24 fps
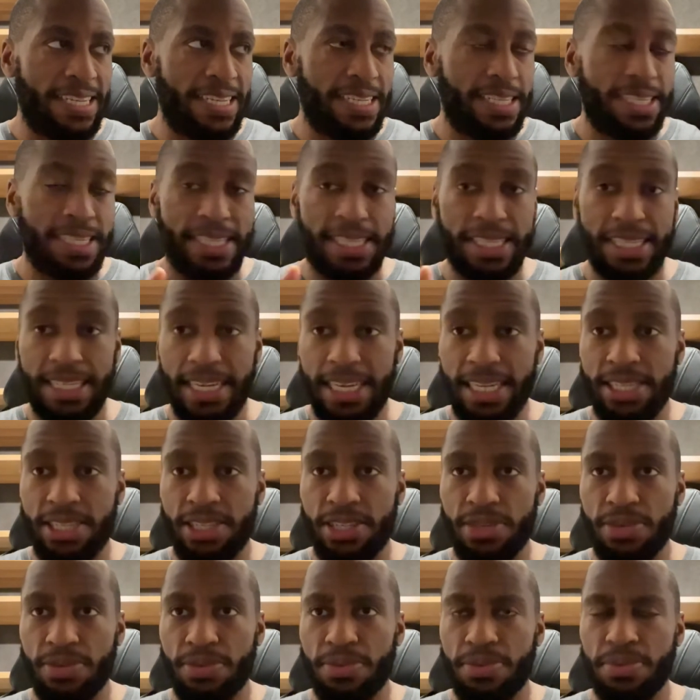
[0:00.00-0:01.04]
Stay
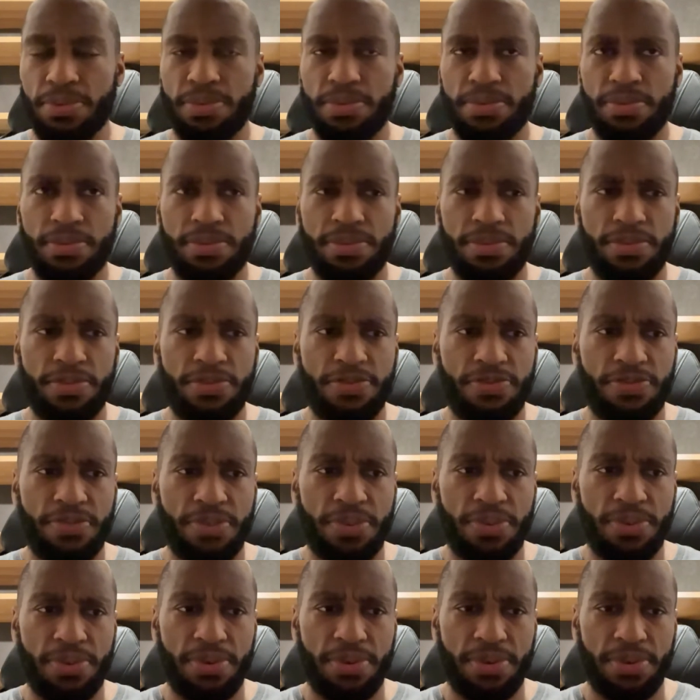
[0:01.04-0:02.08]
tuned
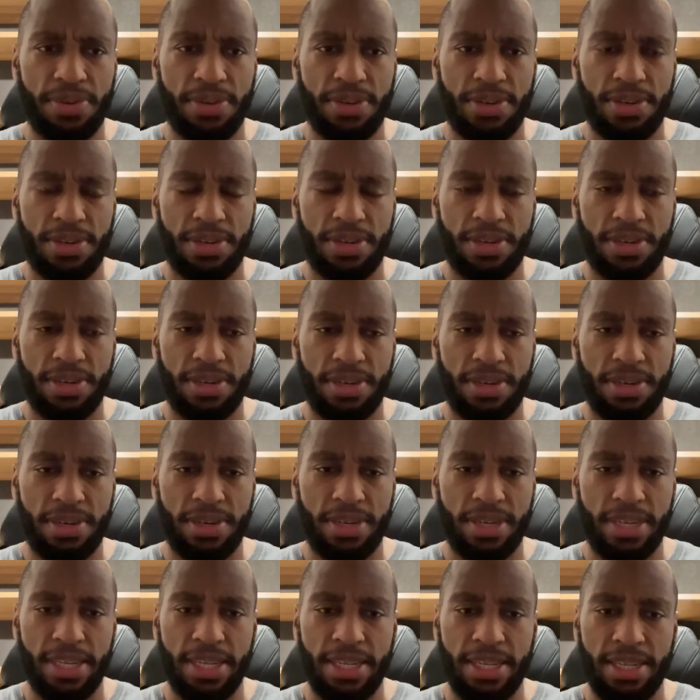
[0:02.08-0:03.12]
for
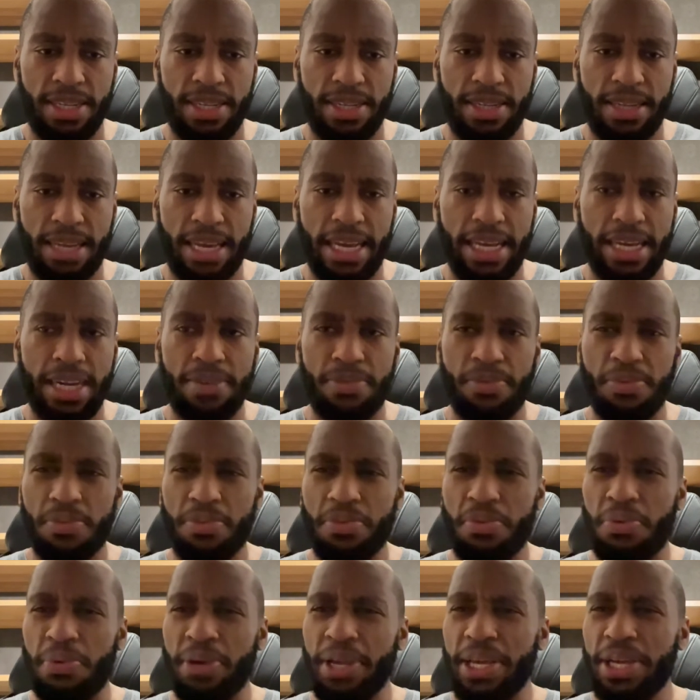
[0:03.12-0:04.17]
in like a
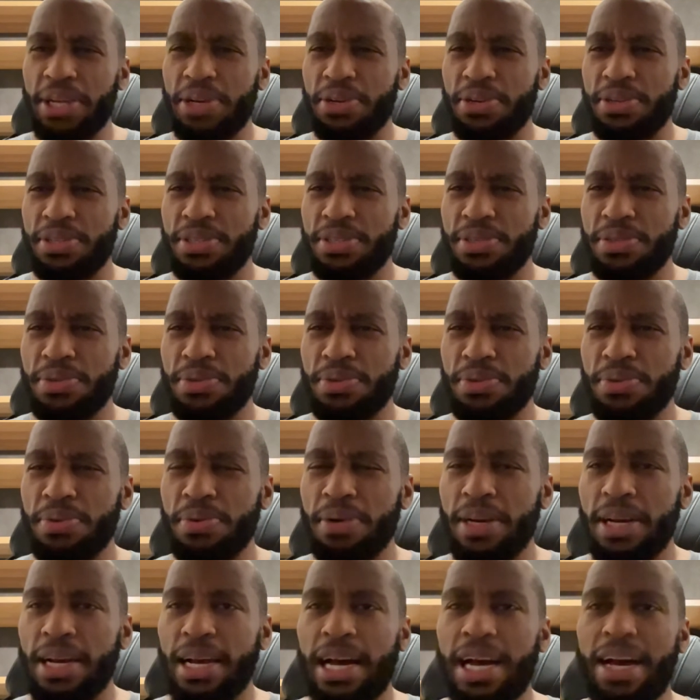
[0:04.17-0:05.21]
week or two.
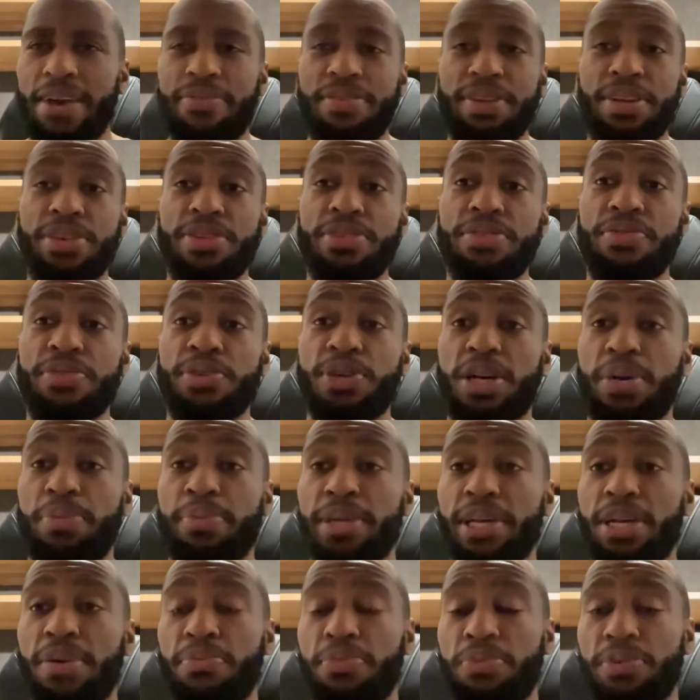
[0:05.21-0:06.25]
I have an interview
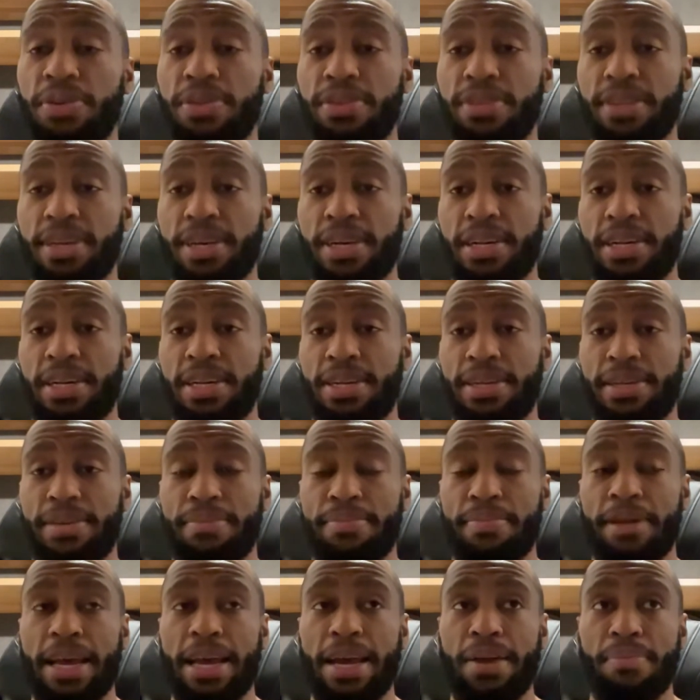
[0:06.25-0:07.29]
coming up with
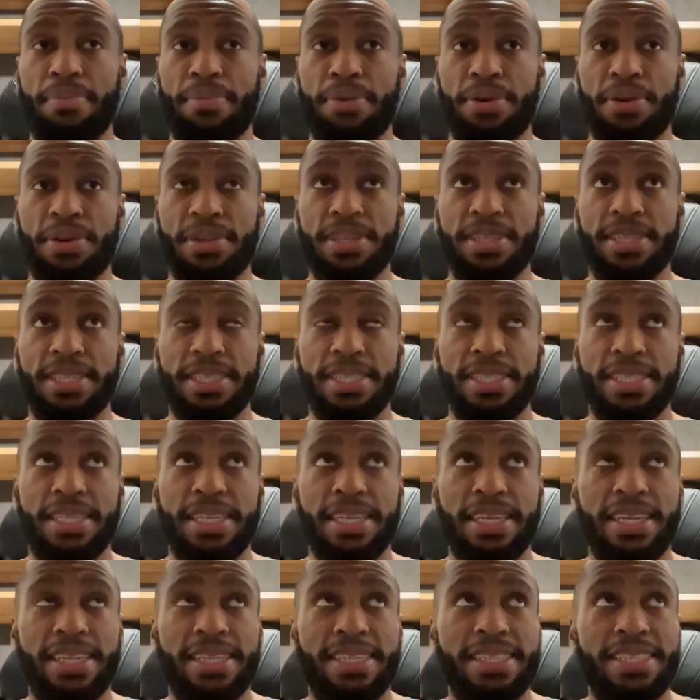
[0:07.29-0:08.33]
Amber
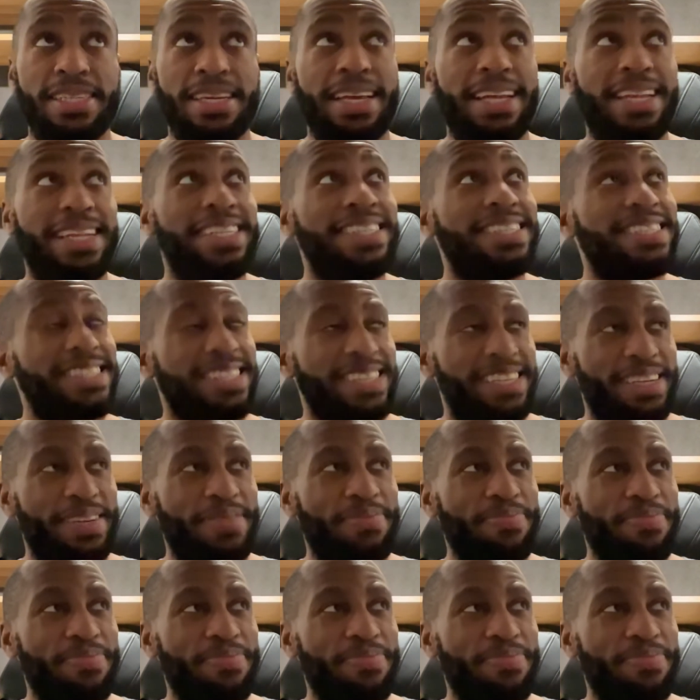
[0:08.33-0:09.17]
Staklinski